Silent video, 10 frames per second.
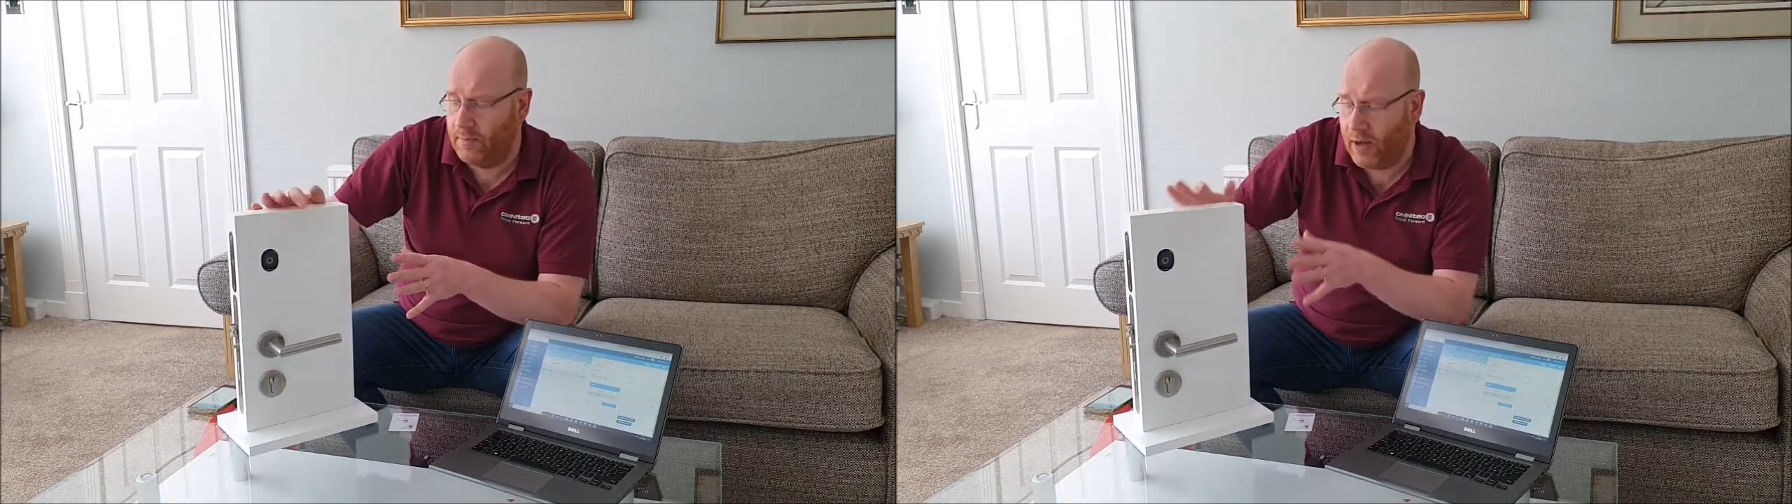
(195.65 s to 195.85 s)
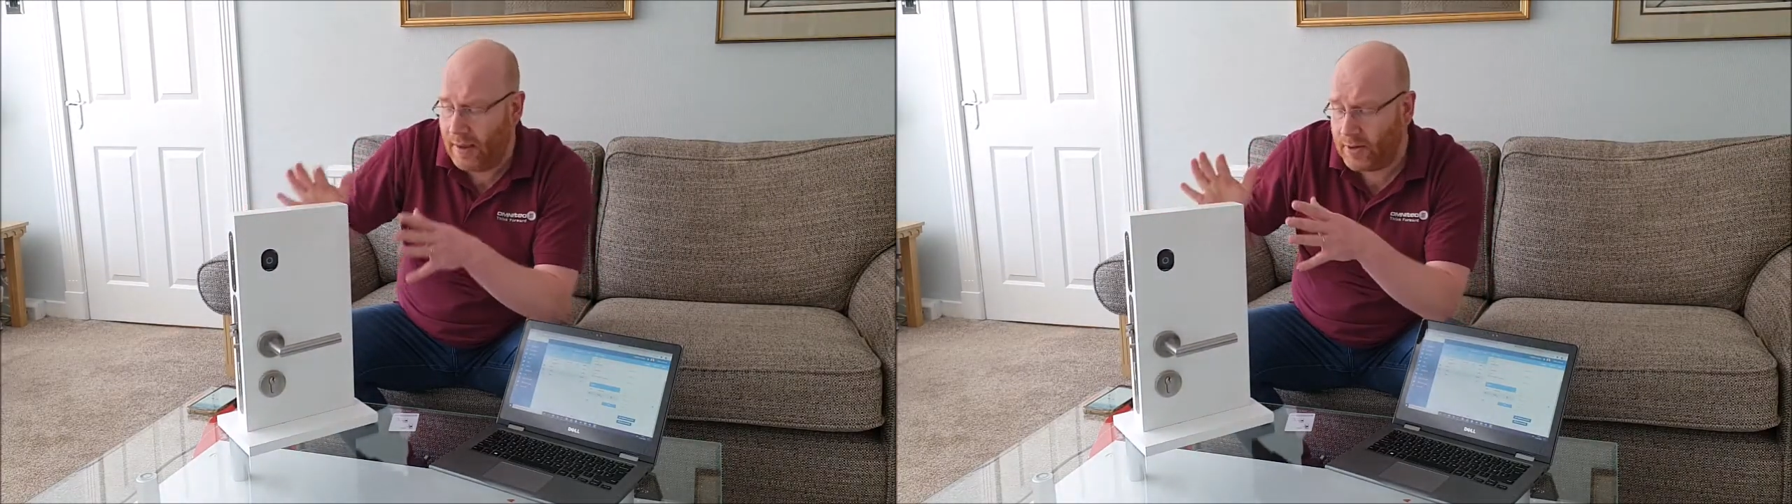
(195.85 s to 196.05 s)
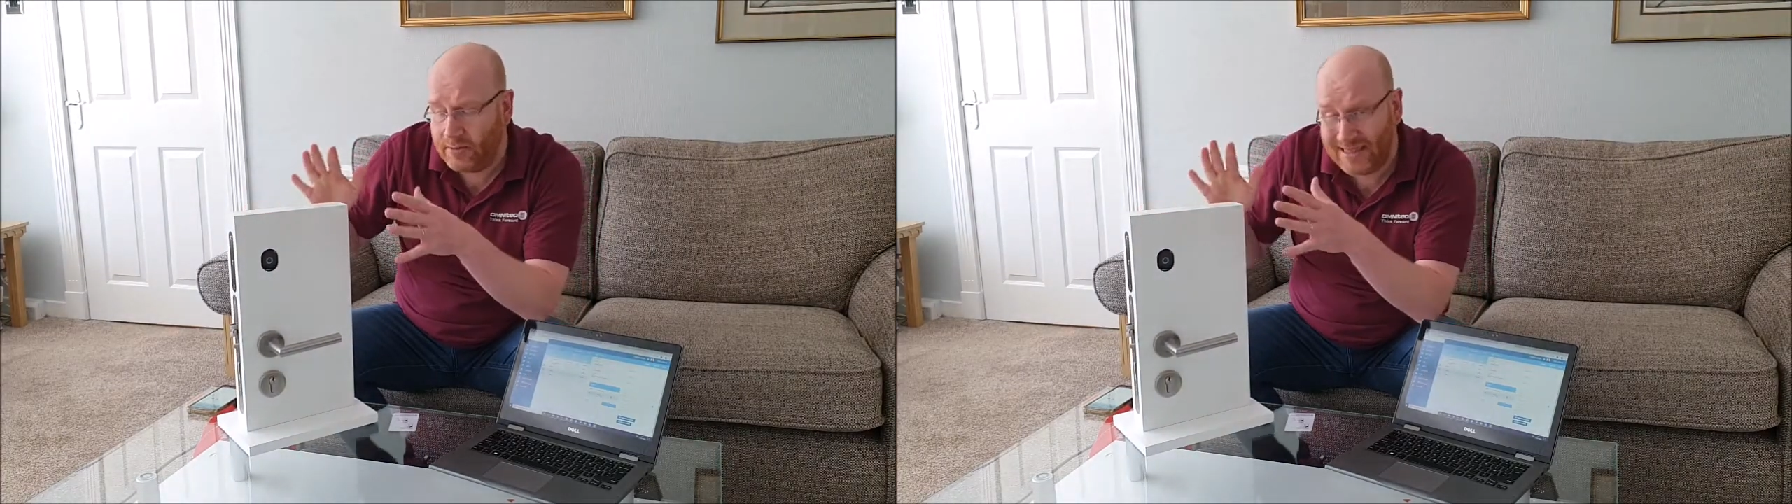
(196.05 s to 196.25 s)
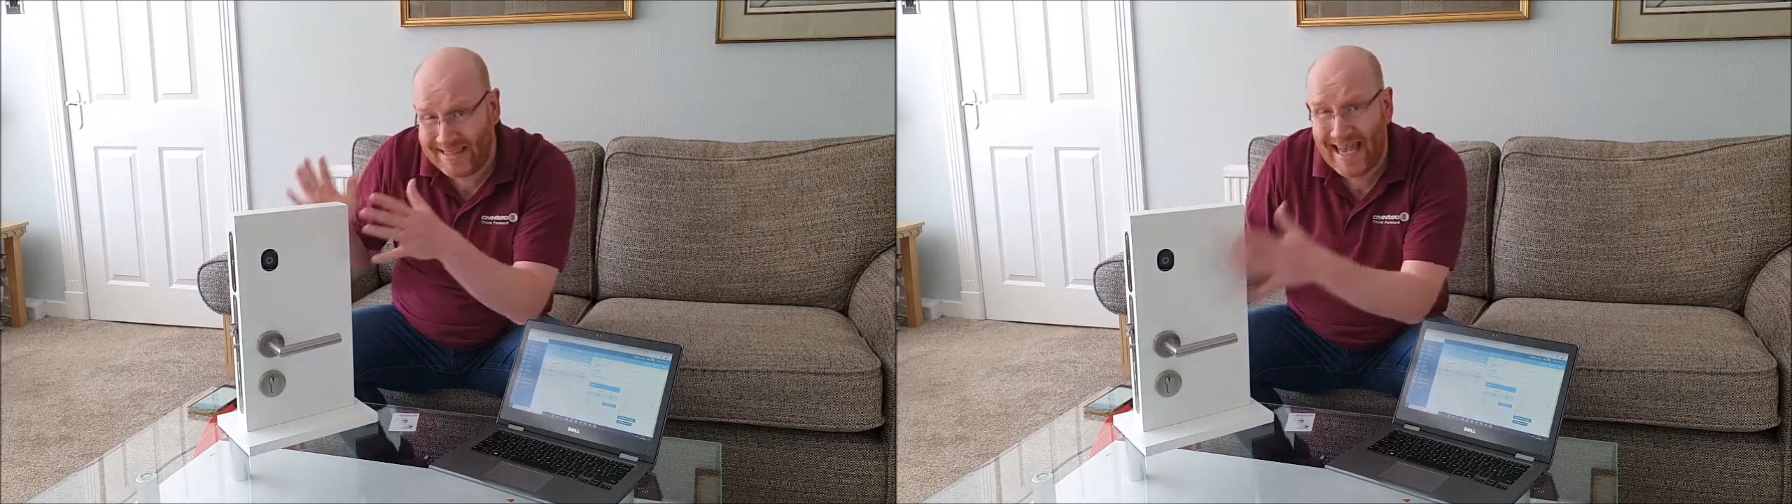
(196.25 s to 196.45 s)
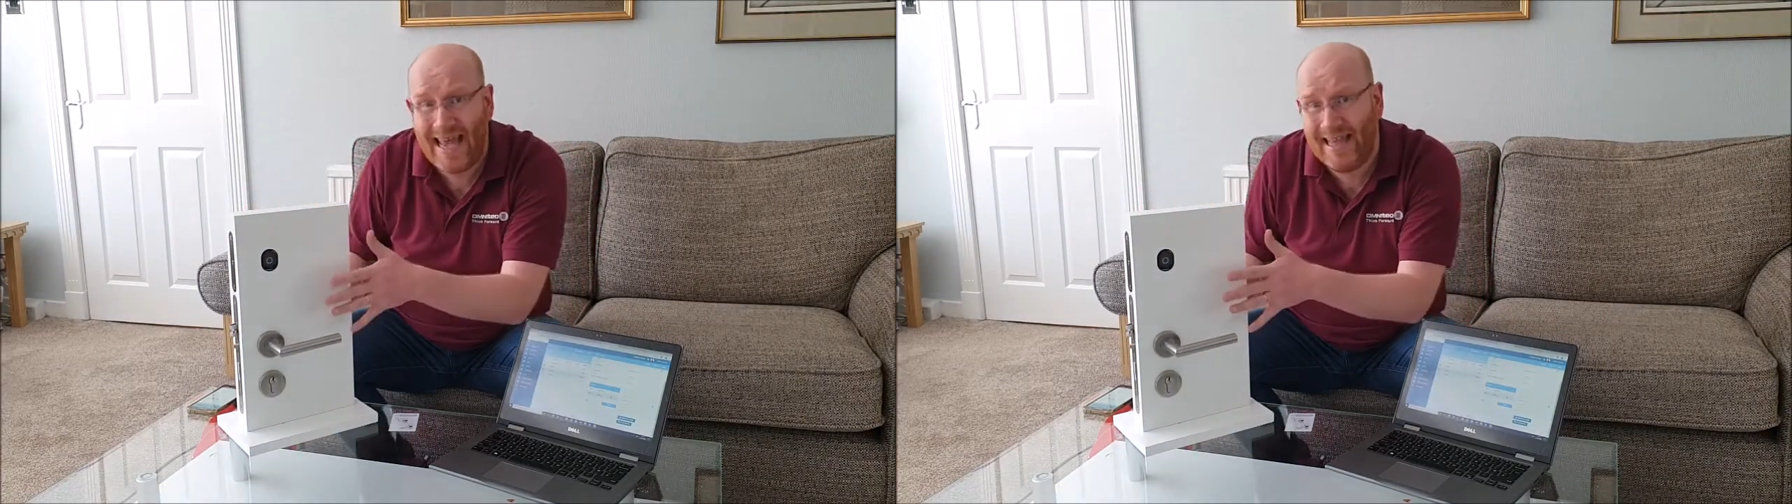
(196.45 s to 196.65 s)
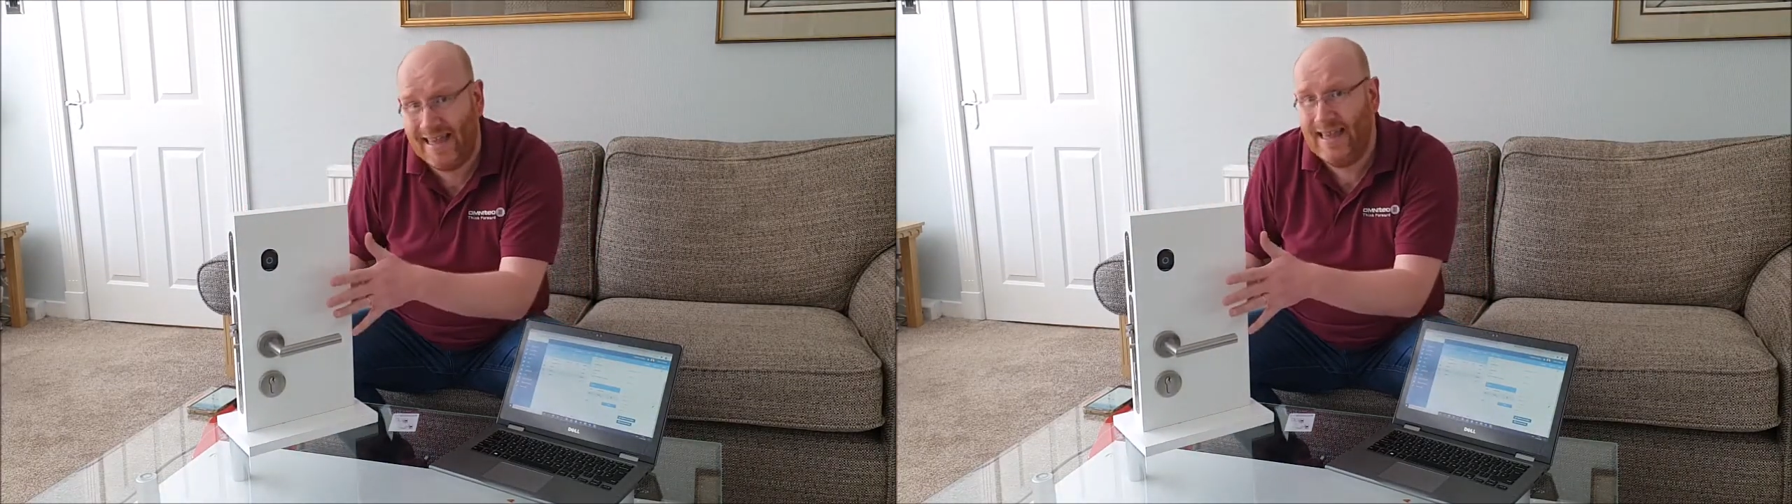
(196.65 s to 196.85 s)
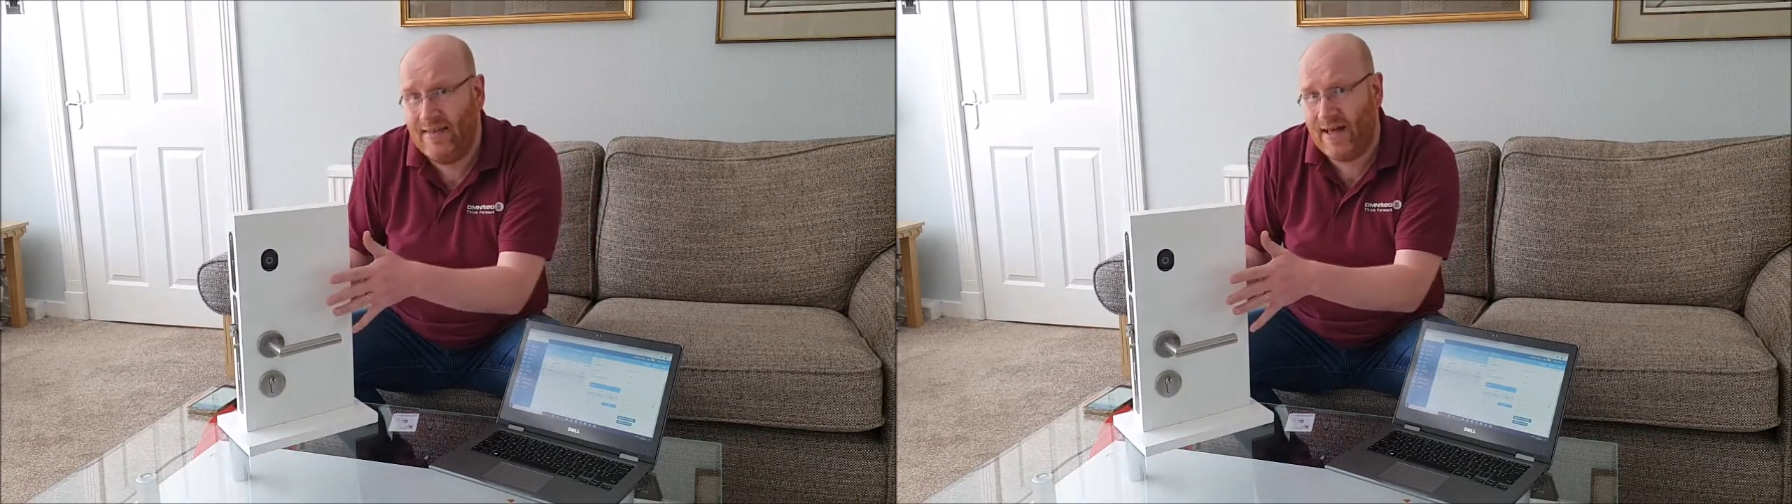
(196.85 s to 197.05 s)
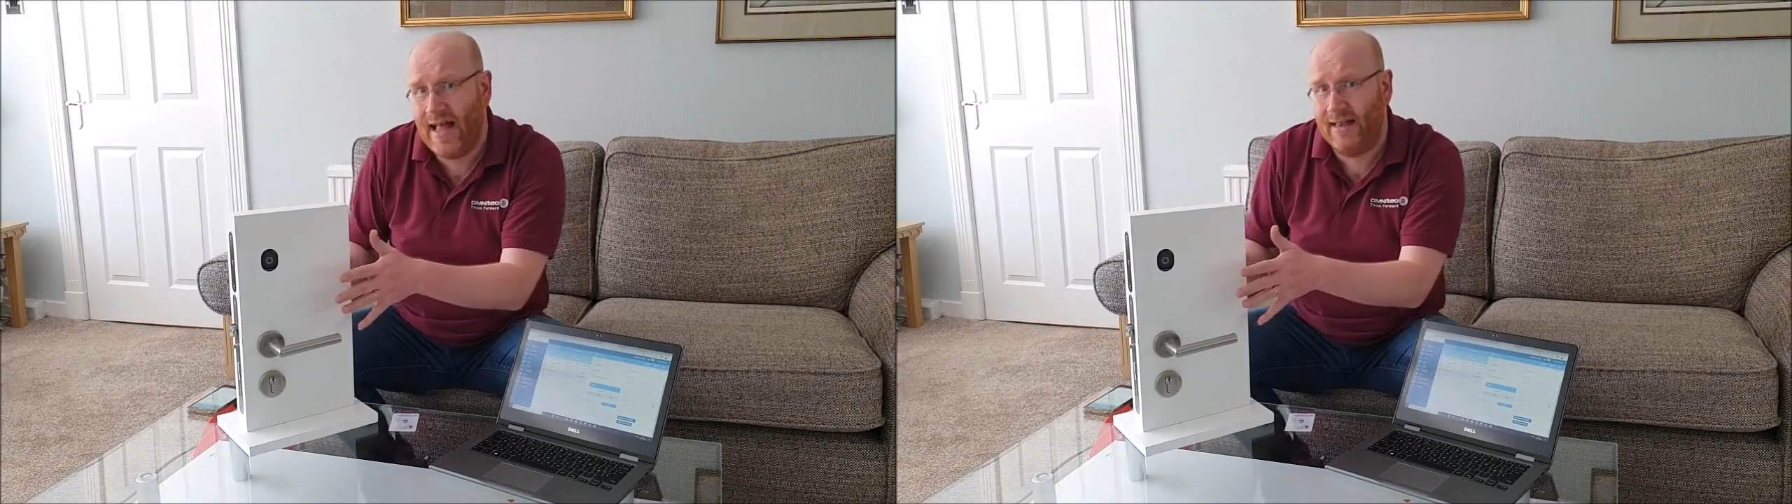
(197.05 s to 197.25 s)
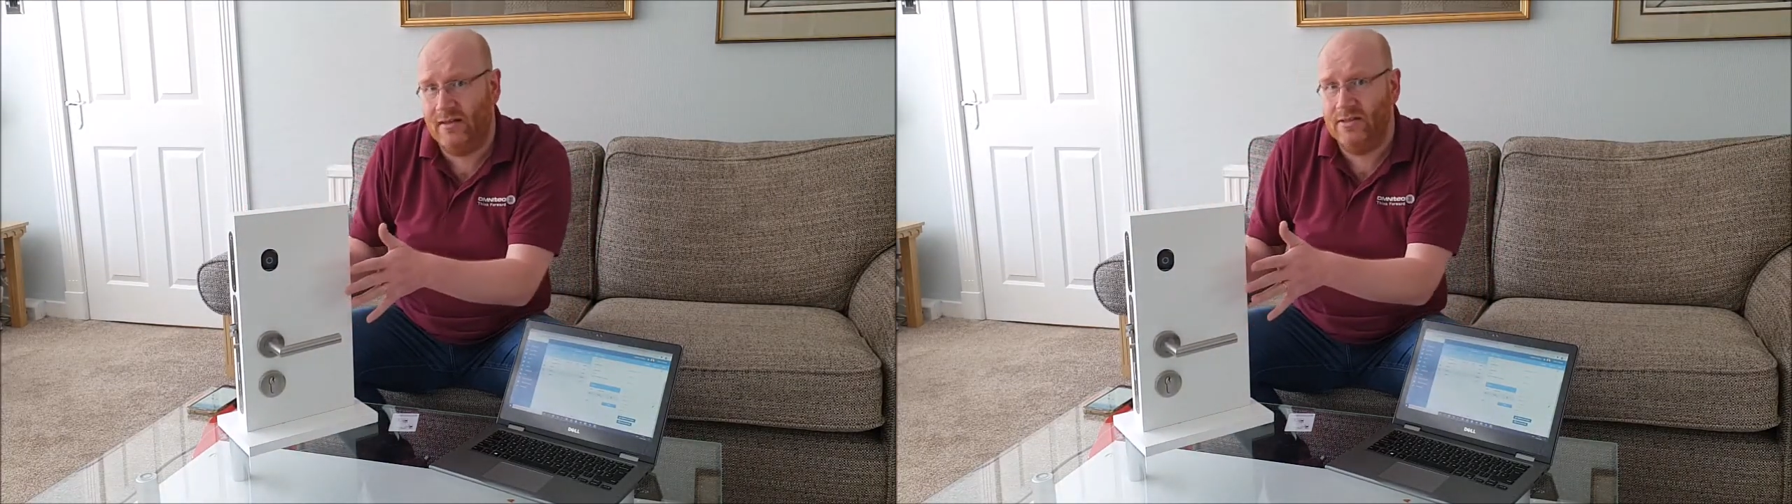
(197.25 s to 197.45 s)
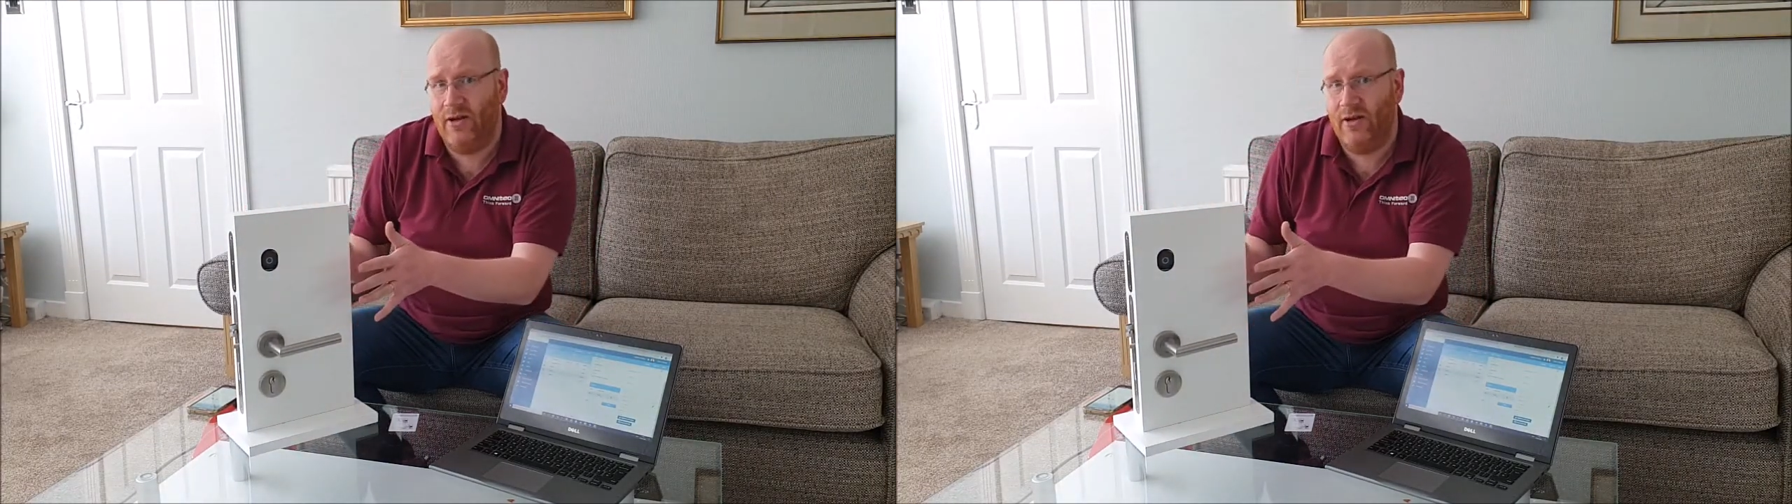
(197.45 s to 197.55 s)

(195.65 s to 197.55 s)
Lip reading: but I'm going to take the lever handles